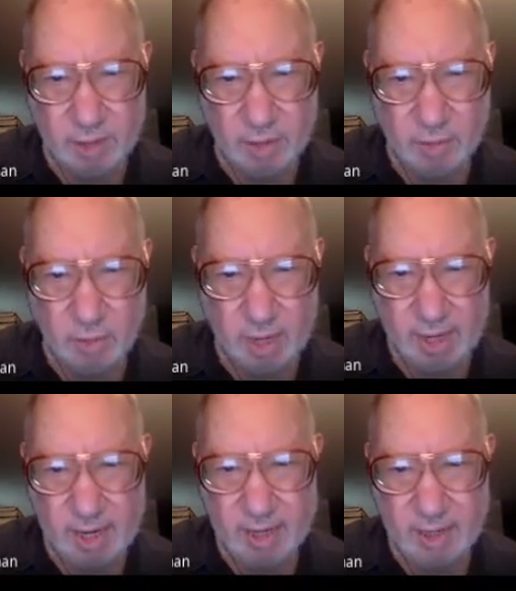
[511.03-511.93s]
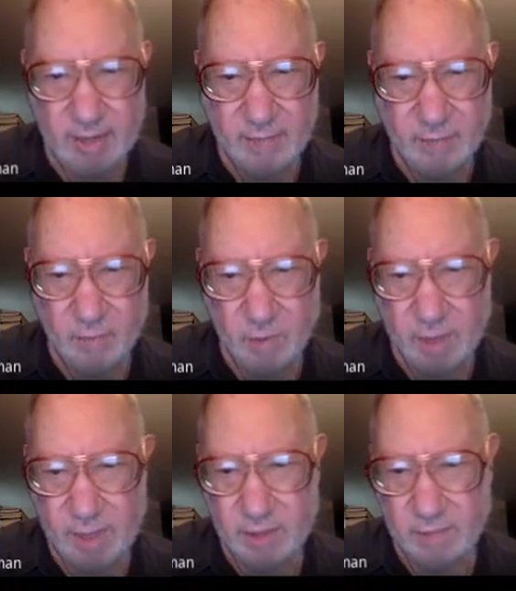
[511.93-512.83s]
and you will get 8 different
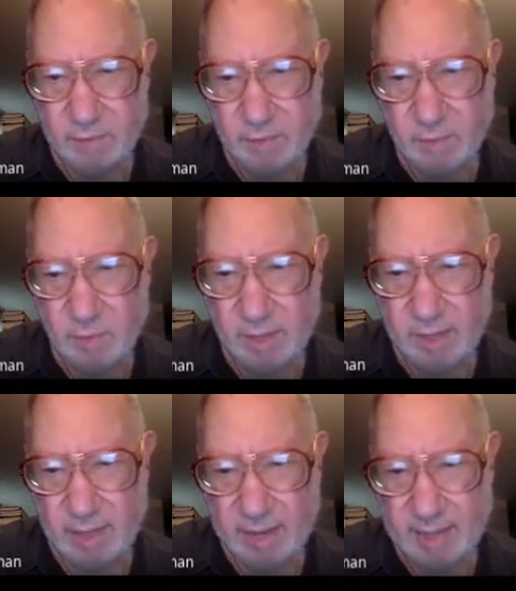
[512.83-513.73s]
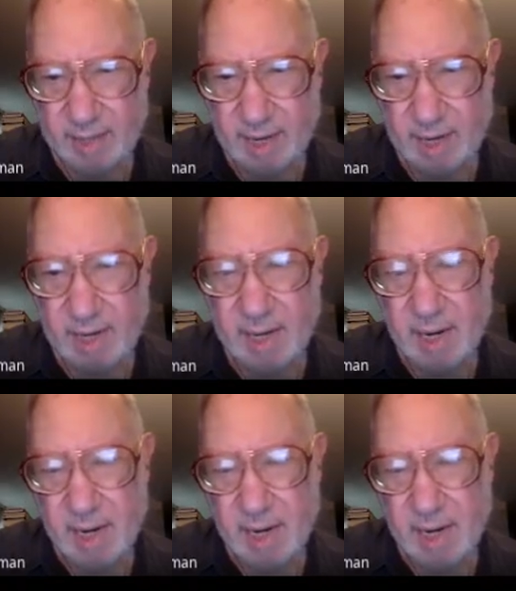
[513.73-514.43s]
ways of smoothing that guy.